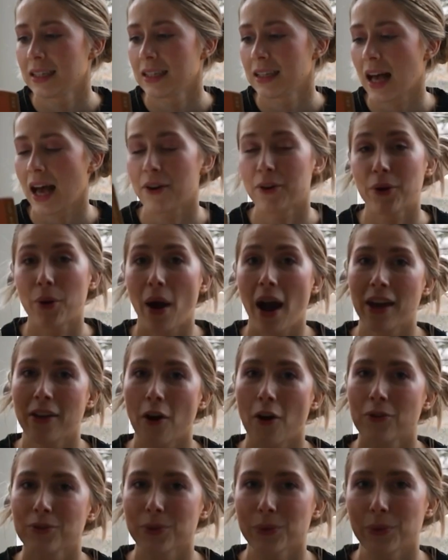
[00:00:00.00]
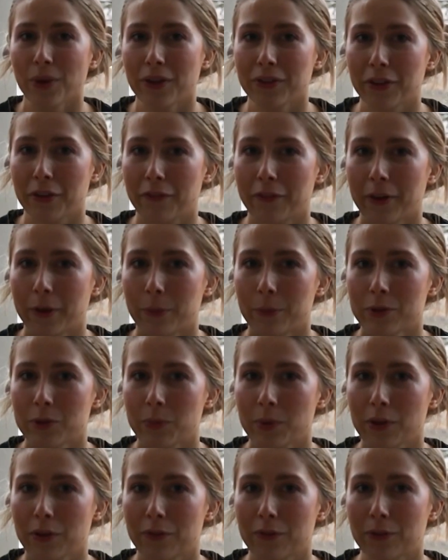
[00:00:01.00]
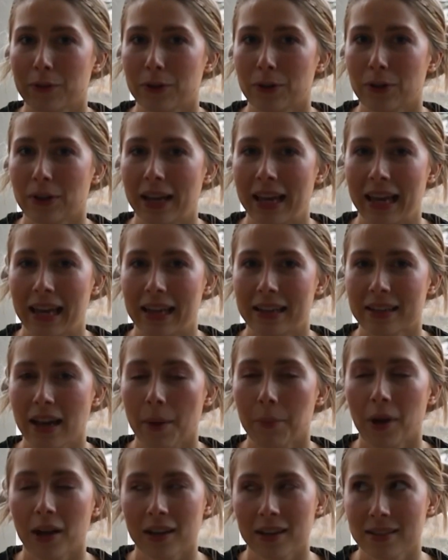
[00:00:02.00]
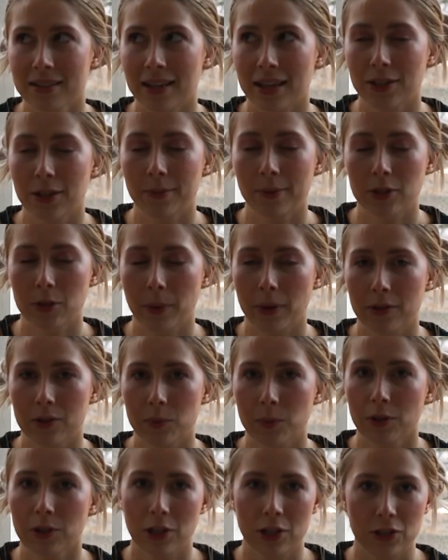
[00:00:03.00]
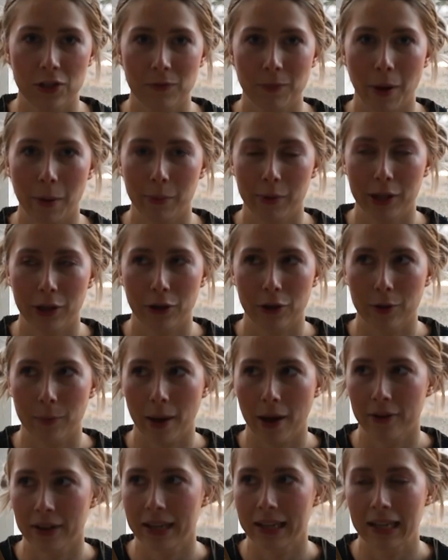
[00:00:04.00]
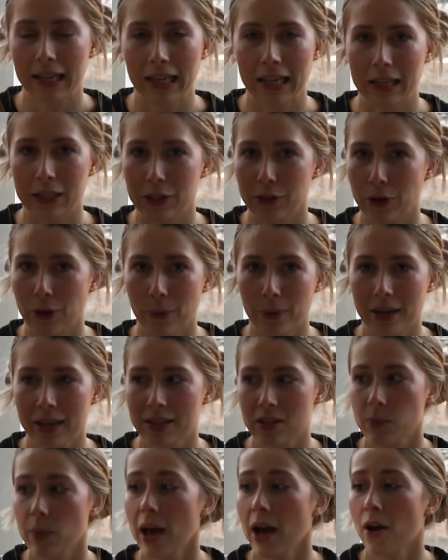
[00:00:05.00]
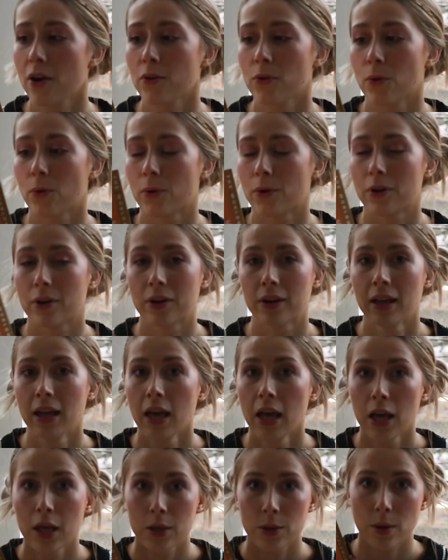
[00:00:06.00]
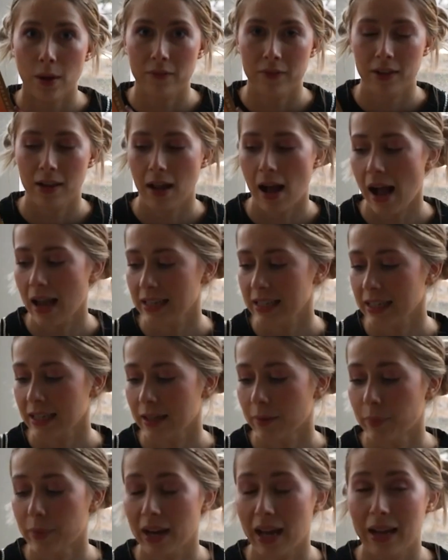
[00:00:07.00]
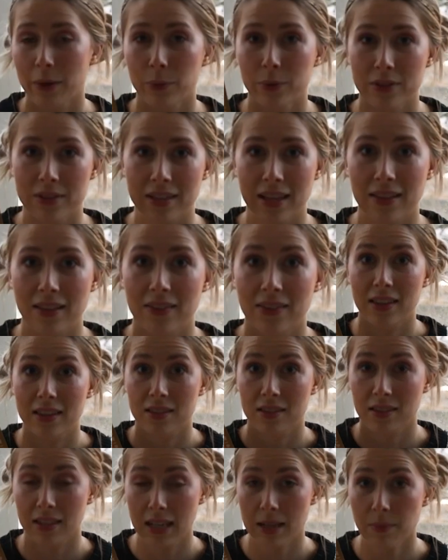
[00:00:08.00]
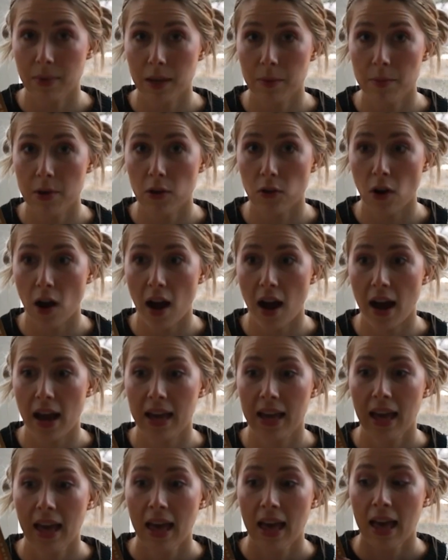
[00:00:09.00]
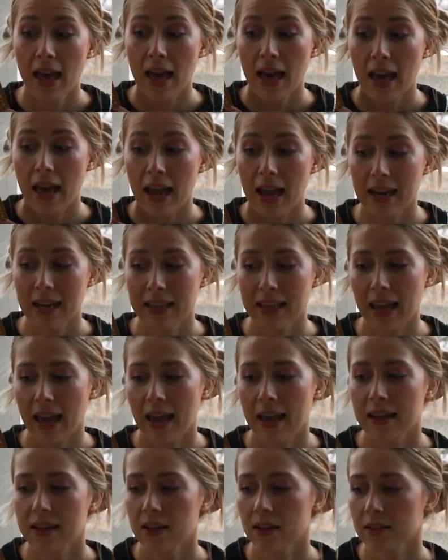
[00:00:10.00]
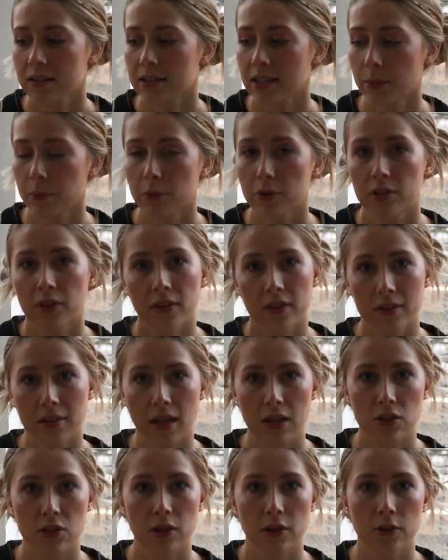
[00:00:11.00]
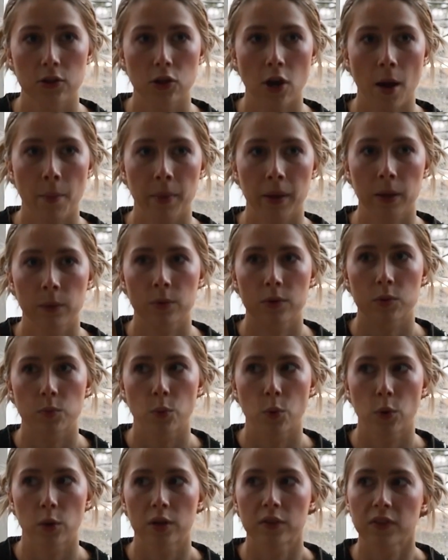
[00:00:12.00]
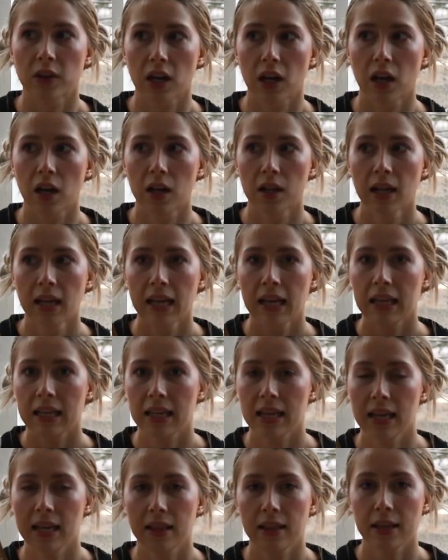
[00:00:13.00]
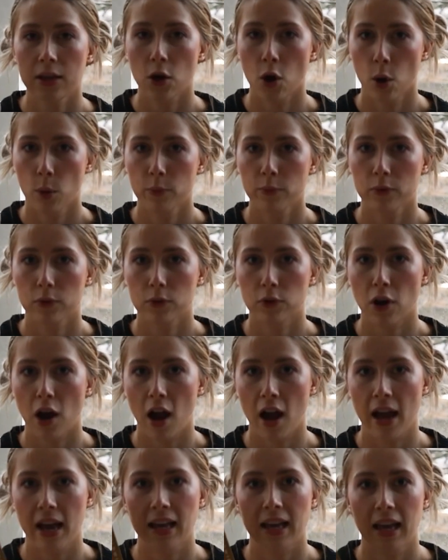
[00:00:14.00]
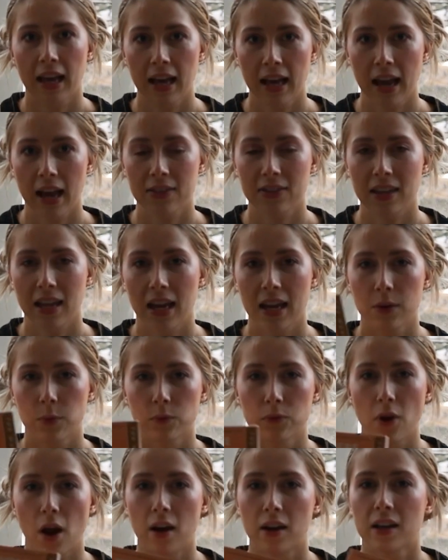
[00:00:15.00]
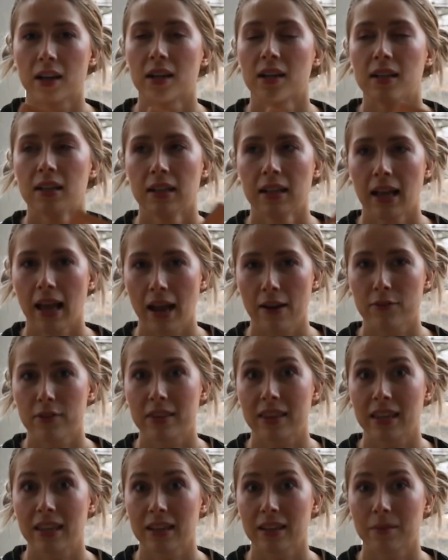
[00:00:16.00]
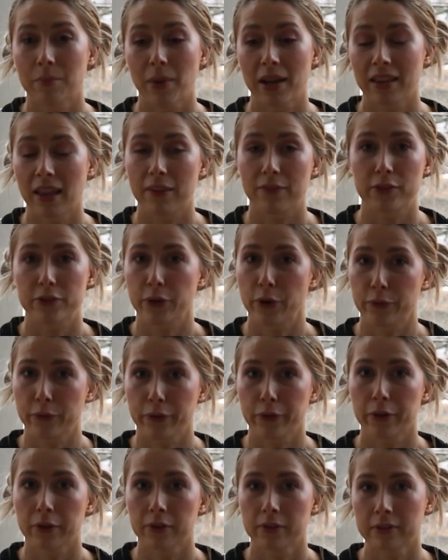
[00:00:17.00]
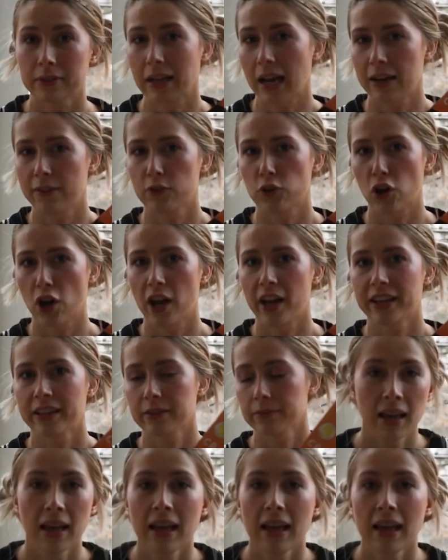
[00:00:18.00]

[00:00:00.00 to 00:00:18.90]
I don't know. I also thought the film was beautiful, and I'm not gonna say too much about this book because you probably heard about it and you know what it's about, or you have an idea, but I will say that did make me cry. And again, similar to The Stationery Shop, it was more of a healing, hopeful crying at the end, not a everything, my life is over kind of crying.